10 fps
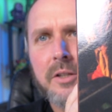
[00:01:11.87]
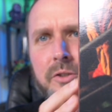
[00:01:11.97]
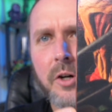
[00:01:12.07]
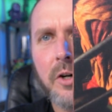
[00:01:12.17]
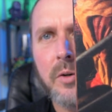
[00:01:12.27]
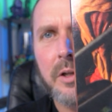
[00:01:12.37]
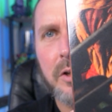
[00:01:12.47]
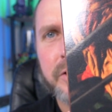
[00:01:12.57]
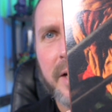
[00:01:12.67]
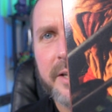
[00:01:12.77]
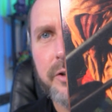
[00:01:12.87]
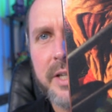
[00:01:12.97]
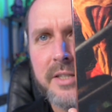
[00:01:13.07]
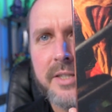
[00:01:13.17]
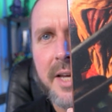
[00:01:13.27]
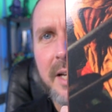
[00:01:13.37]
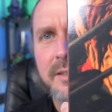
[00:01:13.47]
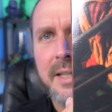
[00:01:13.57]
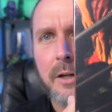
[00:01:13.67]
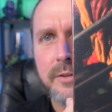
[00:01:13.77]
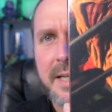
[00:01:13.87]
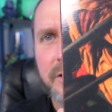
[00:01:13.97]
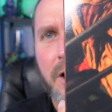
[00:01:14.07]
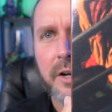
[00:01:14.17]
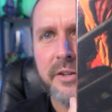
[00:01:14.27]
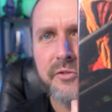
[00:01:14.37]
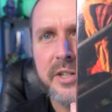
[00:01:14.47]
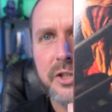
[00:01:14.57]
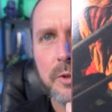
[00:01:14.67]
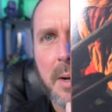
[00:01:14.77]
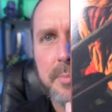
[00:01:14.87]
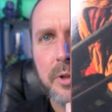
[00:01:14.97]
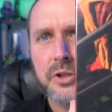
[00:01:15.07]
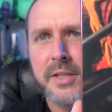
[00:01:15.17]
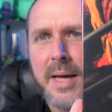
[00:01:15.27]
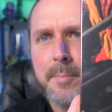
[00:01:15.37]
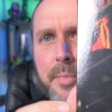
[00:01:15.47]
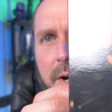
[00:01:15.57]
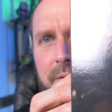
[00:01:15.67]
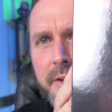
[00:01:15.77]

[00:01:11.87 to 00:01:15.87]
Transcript: So it looks like you can test out that talking feature by pushing that button